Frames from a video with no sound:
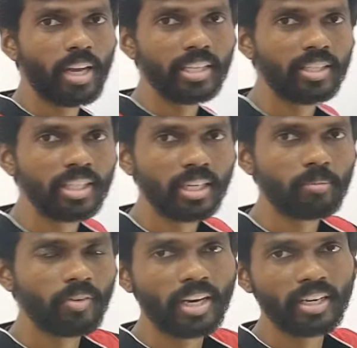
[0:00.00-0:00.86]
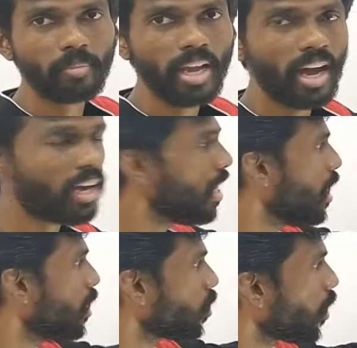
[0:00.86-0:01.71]
is gm divided by r.
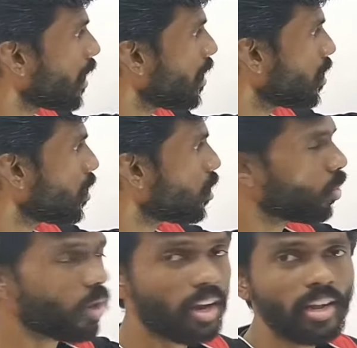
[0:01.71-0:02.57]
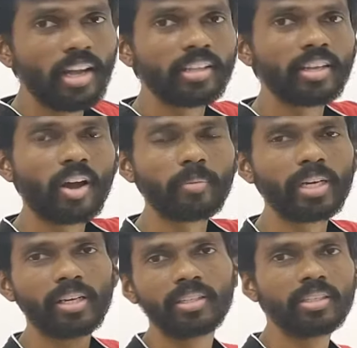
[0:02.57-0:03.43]
So at a distance 2r, the
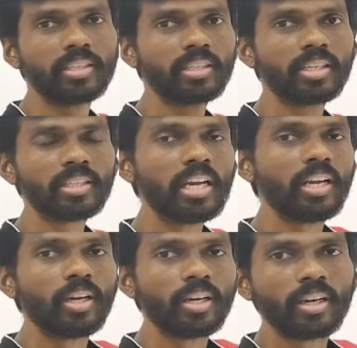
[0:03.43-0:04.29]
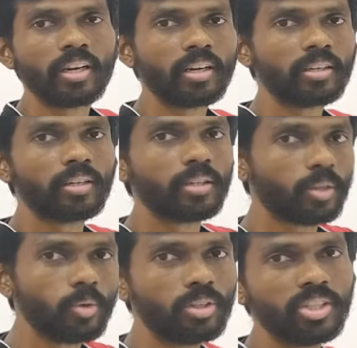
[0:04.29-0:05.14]
orbital distance is
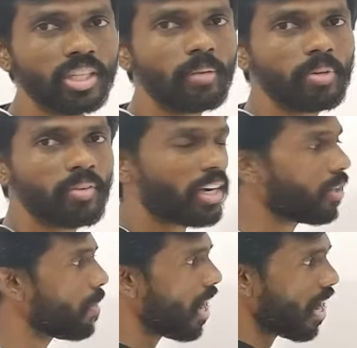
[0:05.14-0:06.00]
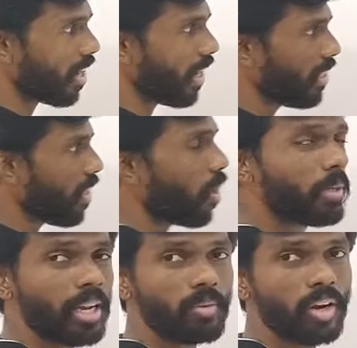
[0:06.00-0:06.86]
root gm divided by r, right? The
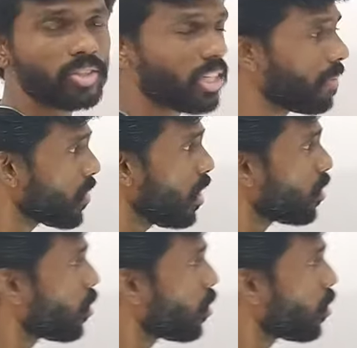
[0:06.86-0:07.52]
orbital velocity. So